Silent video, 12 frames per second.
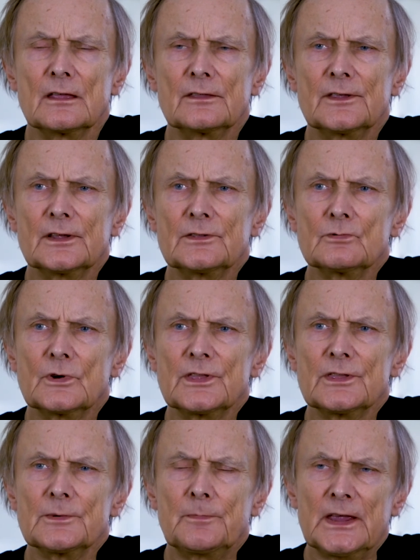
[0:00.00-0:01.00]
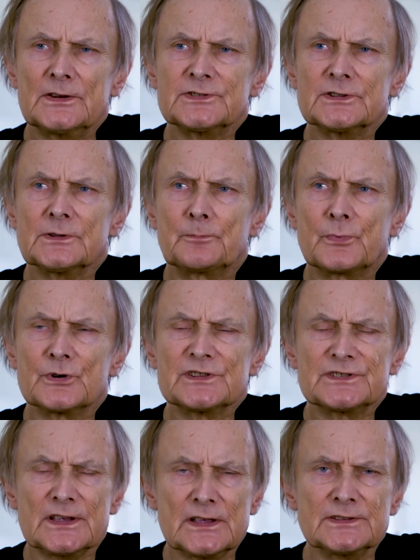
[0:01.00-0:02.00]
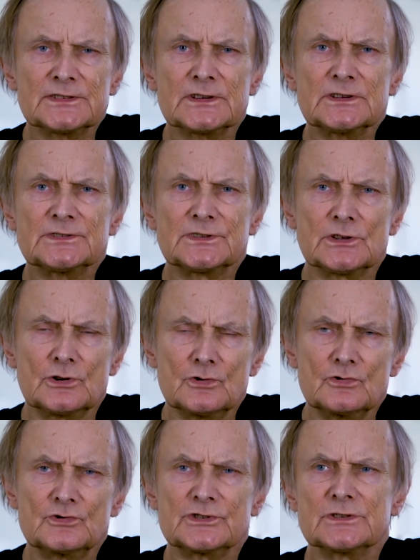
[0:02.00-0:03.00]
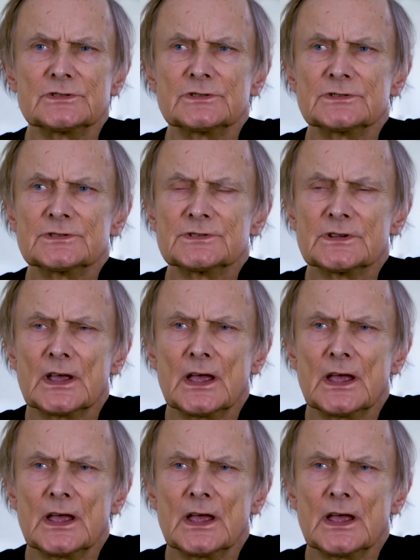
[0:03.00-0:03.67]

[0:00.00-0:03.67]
then when the patient presents his delusions,